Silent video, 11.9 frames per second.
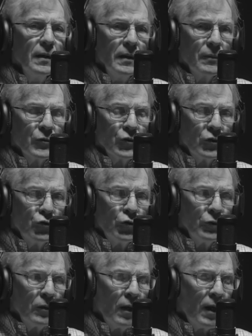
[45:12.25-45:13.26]
it was in
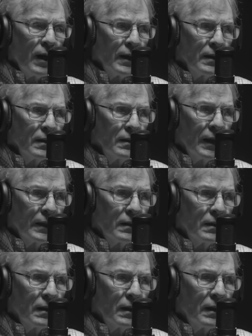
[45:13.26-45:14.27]
July that
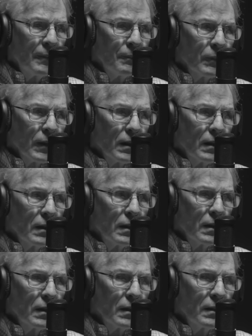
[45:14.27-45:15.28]

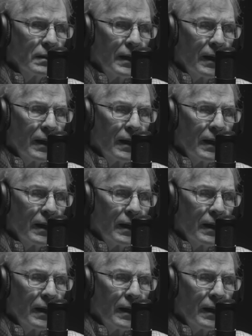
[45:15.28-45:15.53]
that